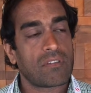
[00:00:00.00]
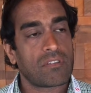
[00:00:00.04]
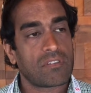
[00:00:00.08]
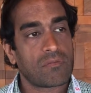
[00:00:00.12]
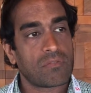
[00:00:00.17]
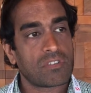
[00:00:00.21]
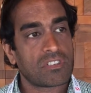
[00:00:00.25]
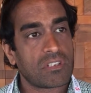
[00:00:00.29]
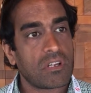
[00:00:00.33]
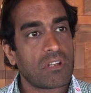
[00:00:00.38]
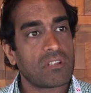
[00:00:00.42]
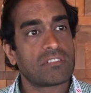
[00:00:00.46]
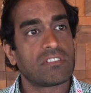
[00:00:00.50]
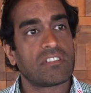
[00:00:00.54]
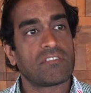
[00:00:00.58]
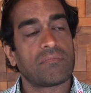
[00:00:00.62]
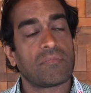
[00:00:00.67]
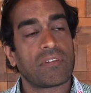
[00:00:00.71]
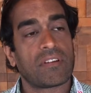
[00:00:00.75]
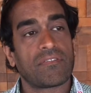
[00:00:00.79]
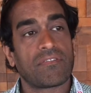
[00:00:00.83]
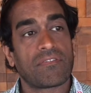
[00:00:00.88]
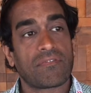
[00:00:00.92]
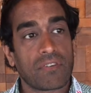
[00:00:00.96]
the results
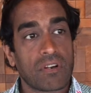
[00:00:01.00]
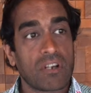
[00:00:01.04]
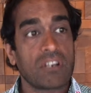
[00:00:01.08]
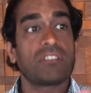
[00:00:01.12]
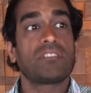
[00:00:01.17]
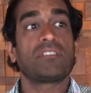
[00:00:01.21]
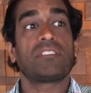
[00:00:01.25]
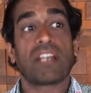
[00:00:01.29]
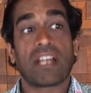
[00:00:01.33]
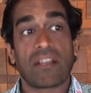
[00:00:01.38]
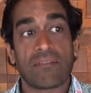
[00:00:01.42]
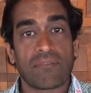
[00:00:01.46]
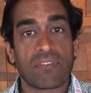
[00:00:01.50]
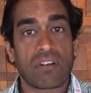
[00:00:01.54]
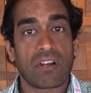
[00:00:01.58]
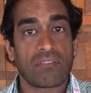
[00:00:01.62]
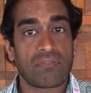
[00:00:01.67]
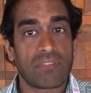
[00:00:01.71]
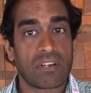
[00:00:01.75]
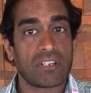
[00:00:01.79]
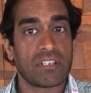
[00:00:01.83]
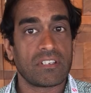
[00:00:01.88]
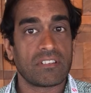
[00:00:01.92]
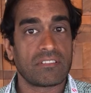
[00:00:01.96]
of my first
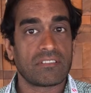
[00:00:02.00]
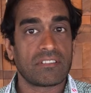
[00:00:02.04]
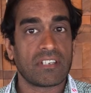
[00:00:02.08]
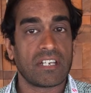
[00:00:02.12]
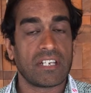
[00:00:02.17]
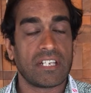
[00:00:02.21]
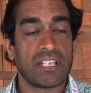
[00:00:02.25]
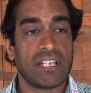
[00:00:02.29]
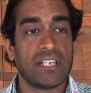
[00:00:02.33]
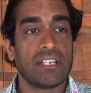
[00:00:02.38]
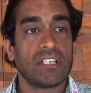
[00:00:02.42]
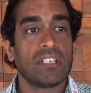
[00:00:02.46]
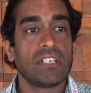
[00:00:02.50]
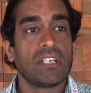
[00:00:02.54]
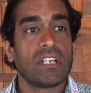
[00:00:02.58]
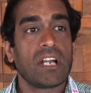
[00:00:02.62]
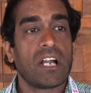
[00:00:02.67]
AMFAR-funded study,